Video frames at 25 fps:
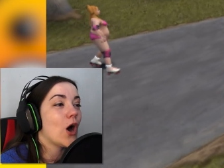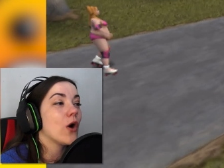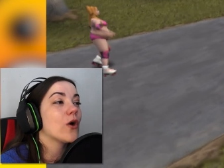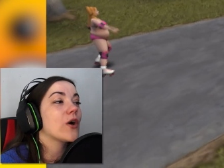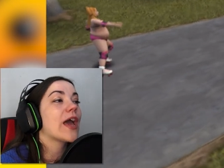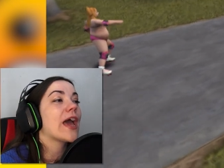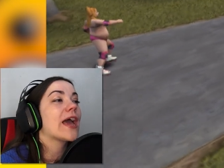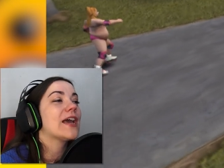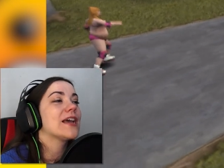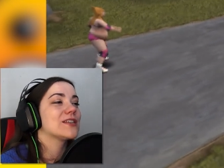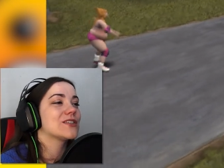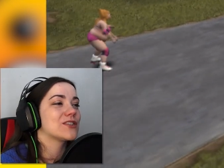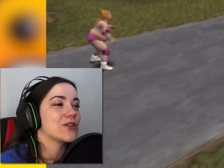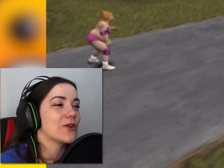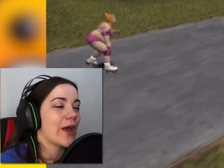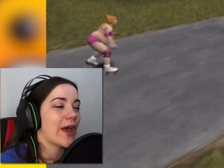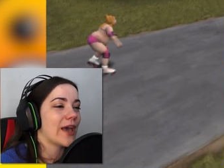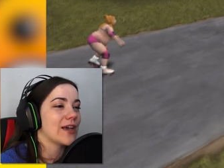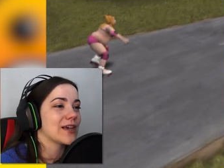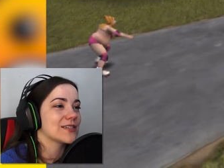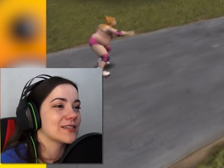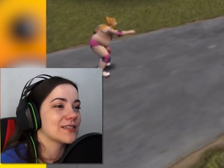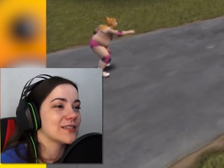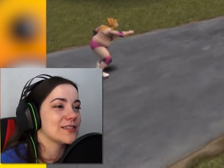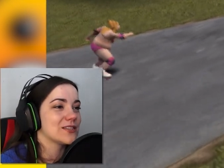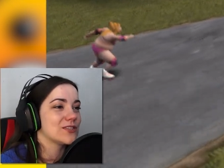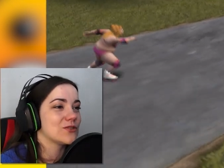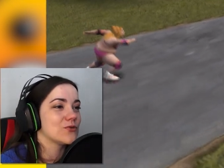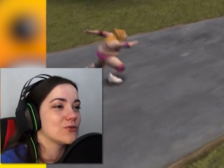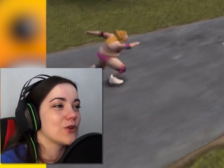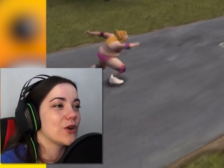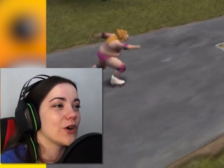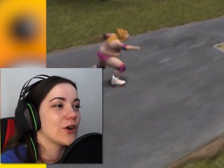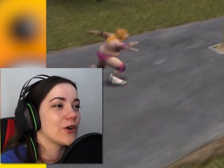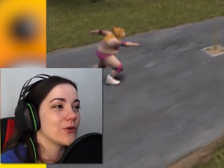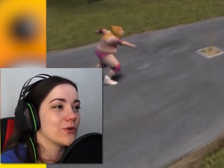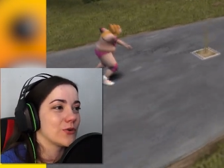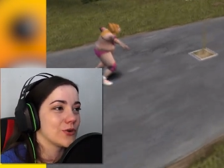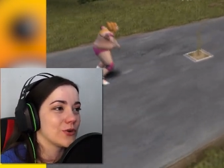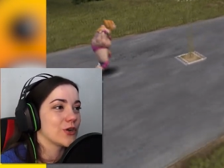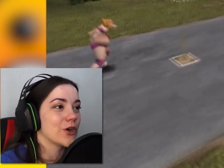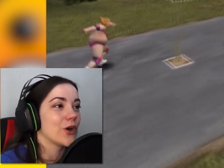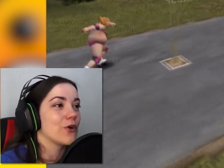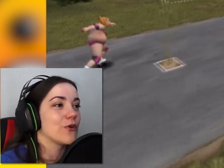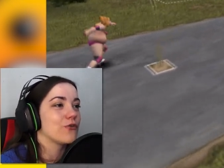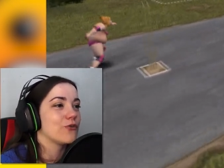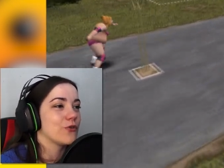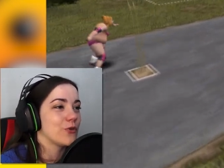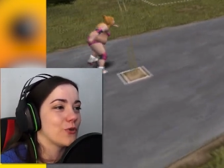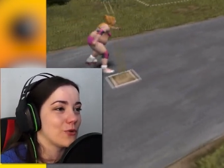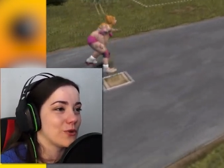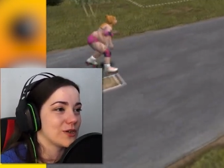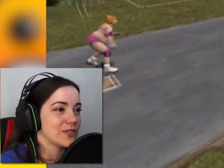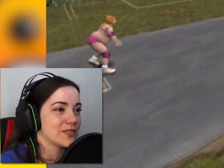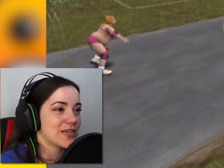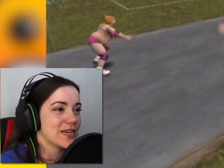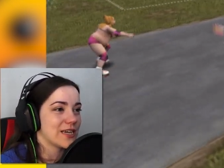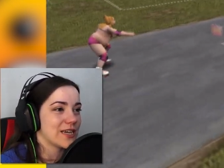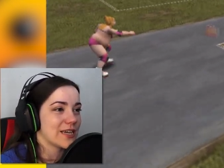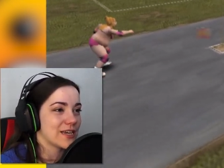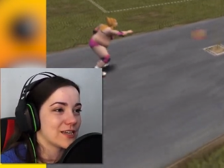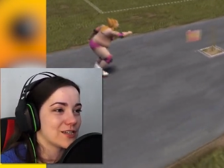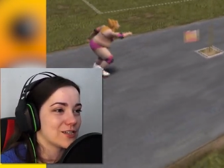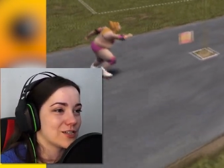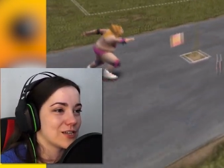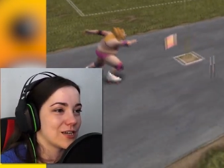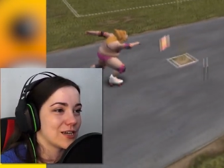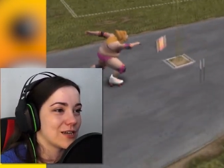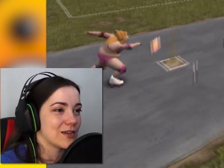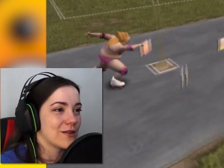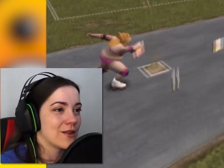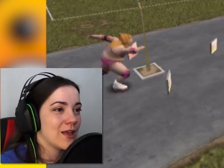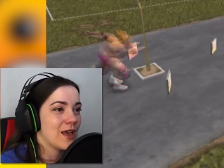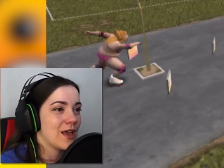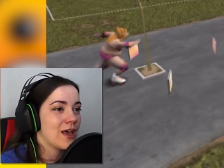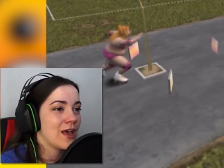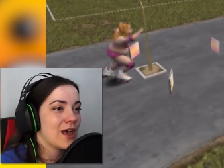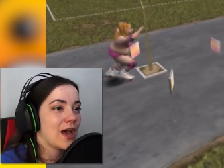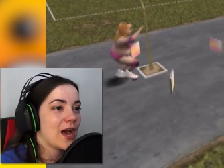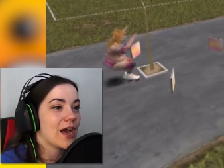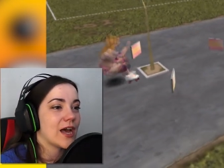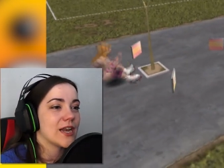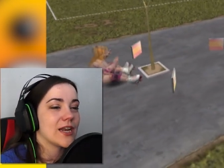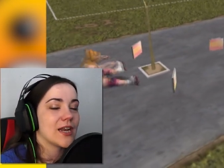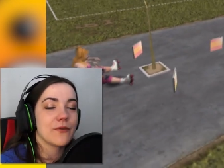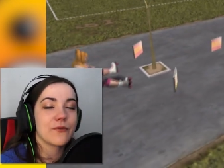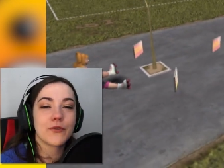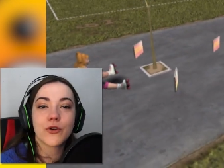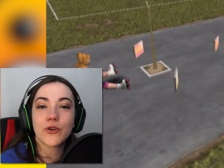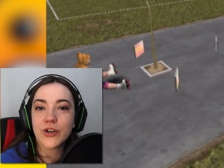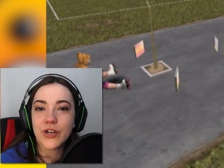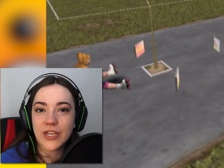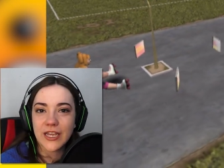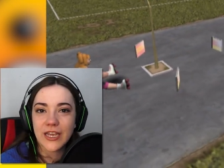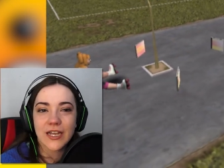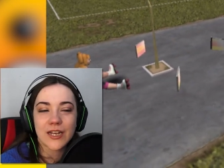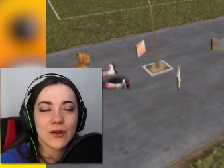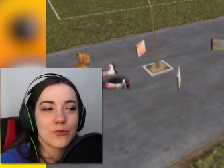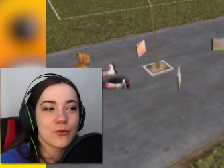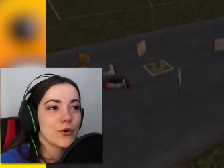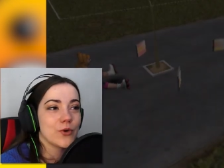okay, so X is to go go forwards. I get you. And I've already hit a